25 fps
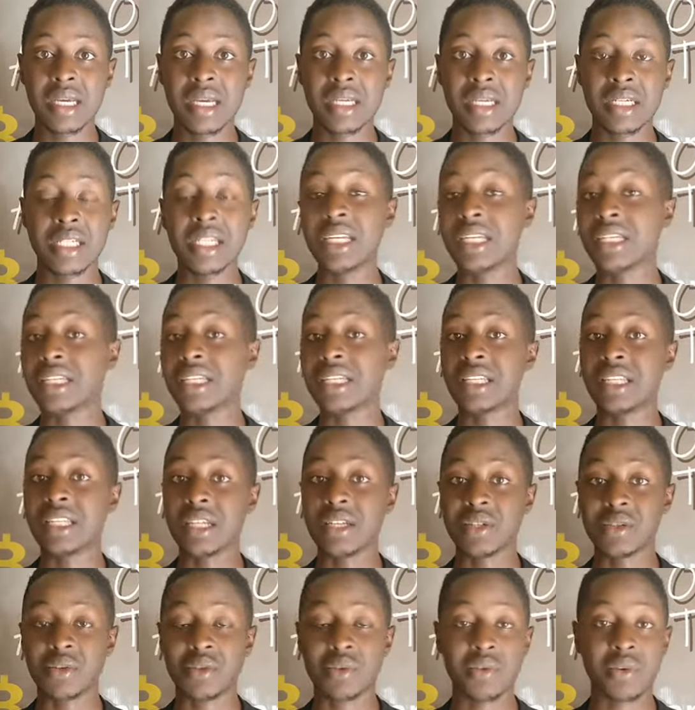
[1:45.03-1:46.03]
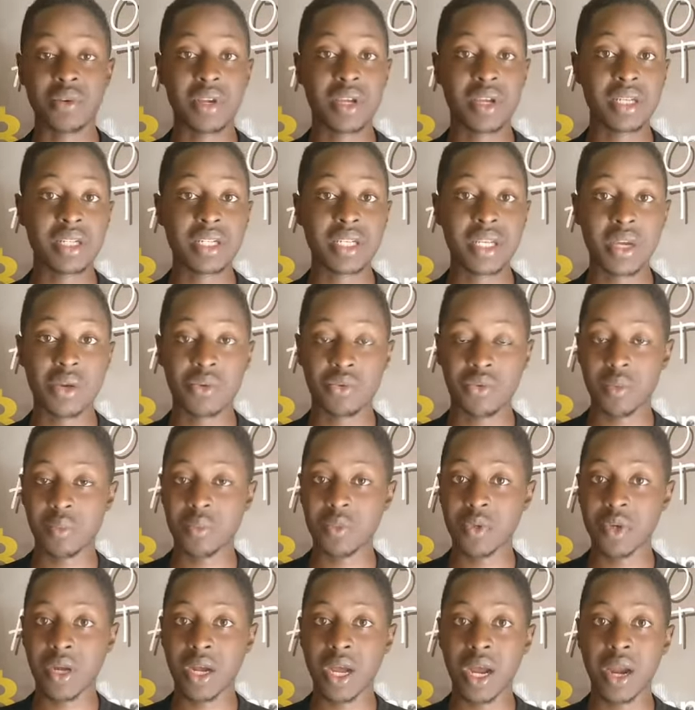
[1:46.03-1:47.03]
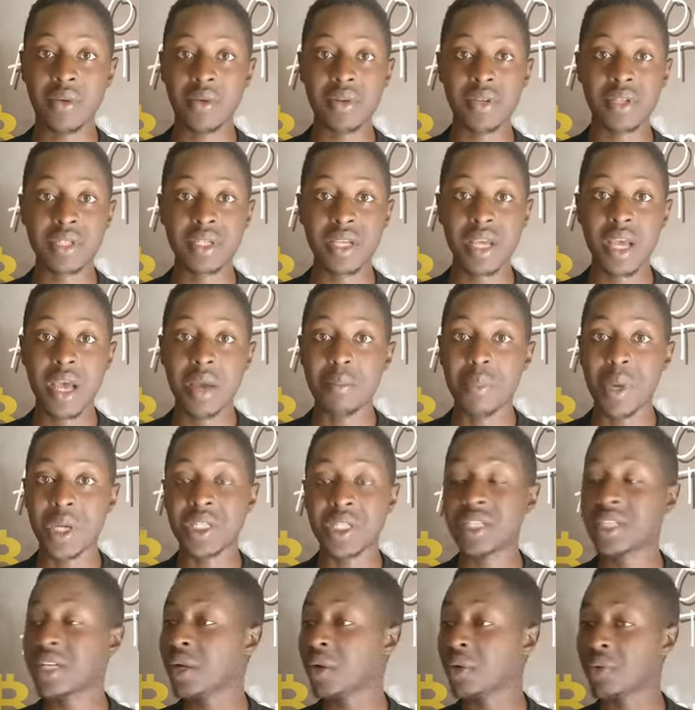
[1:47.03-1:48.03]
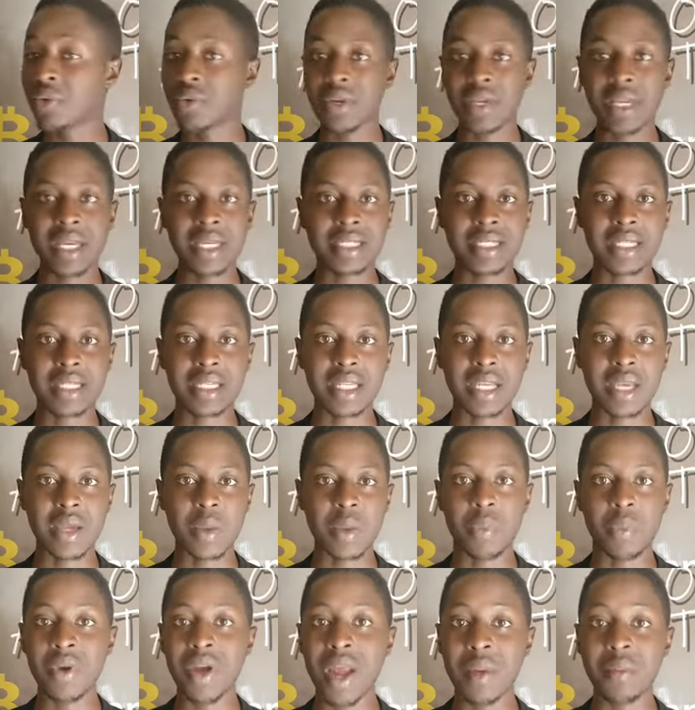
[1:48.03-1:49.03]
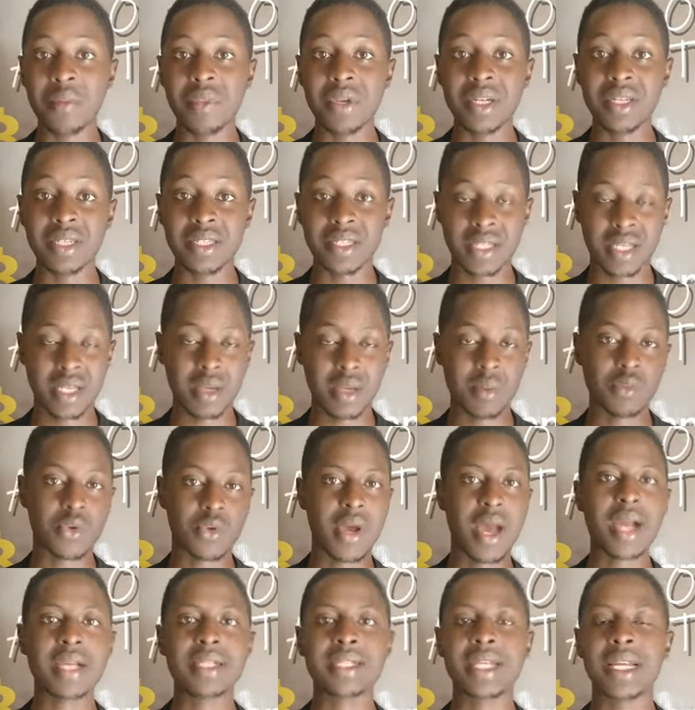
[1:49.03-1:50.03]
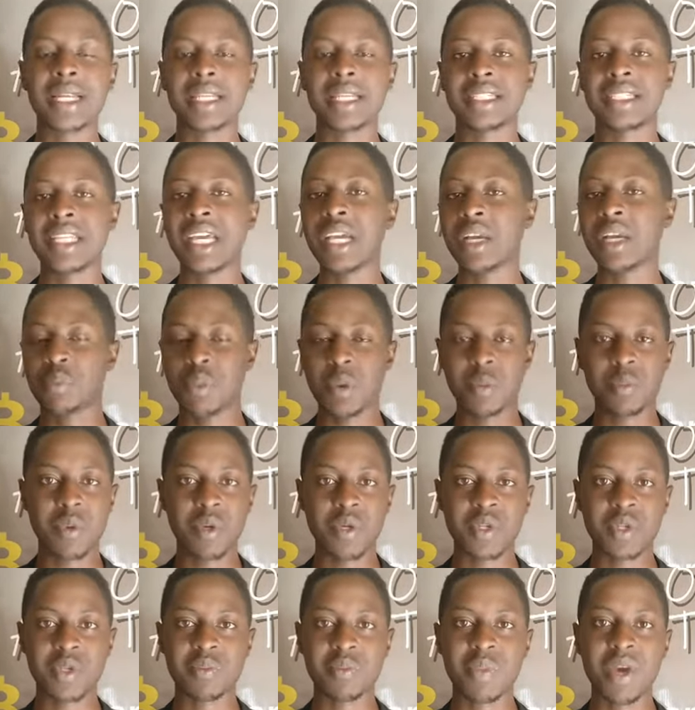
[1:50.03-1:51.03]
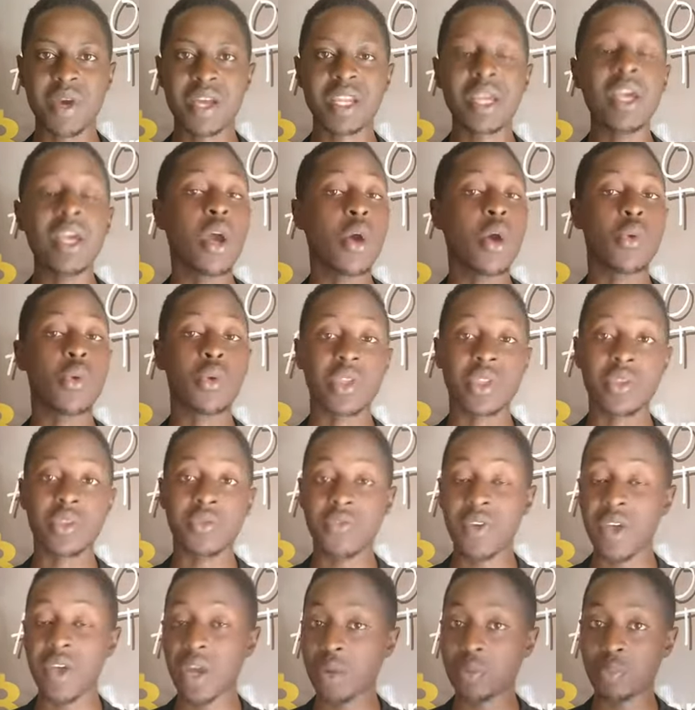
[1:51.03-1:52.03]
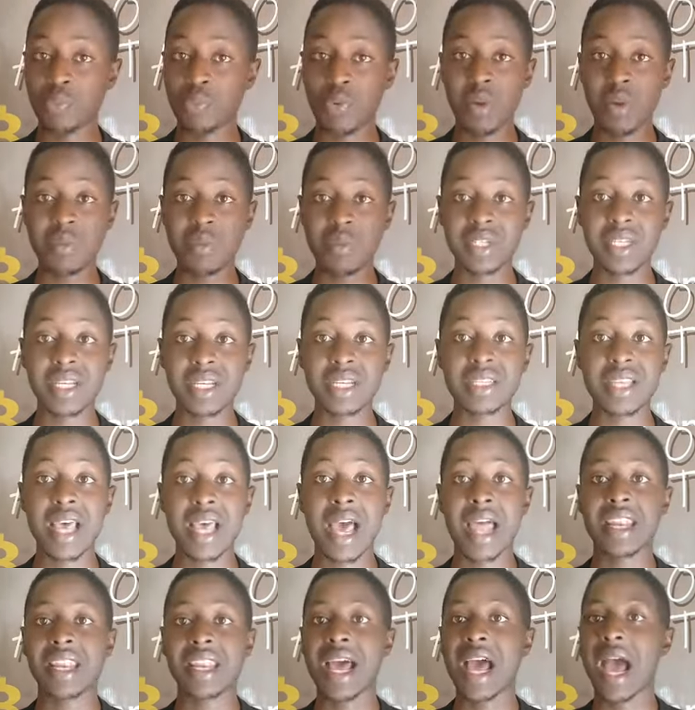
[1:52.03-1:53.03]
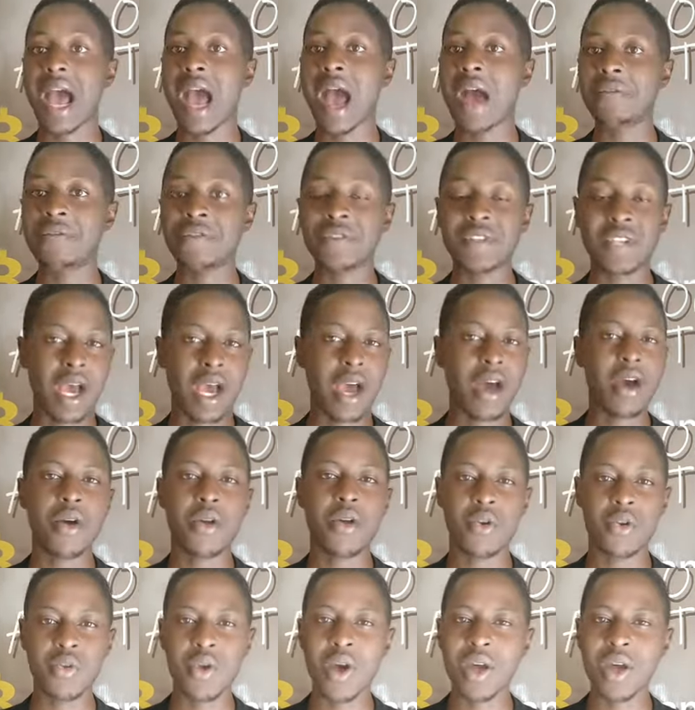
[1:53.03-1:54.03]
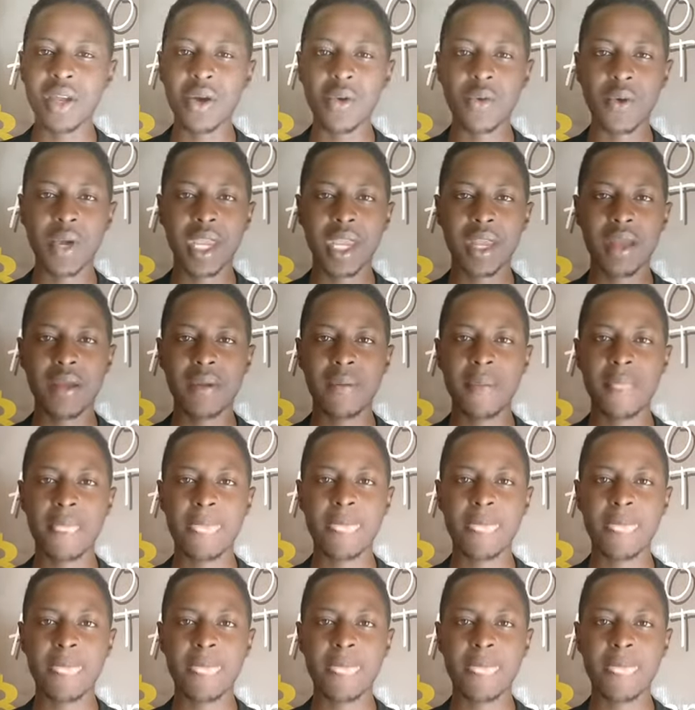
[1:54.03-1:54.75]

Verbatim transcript: She didn't create a cryptocurrency, but she created a pyramid scheme to actually take people's money with fake promises and after run away.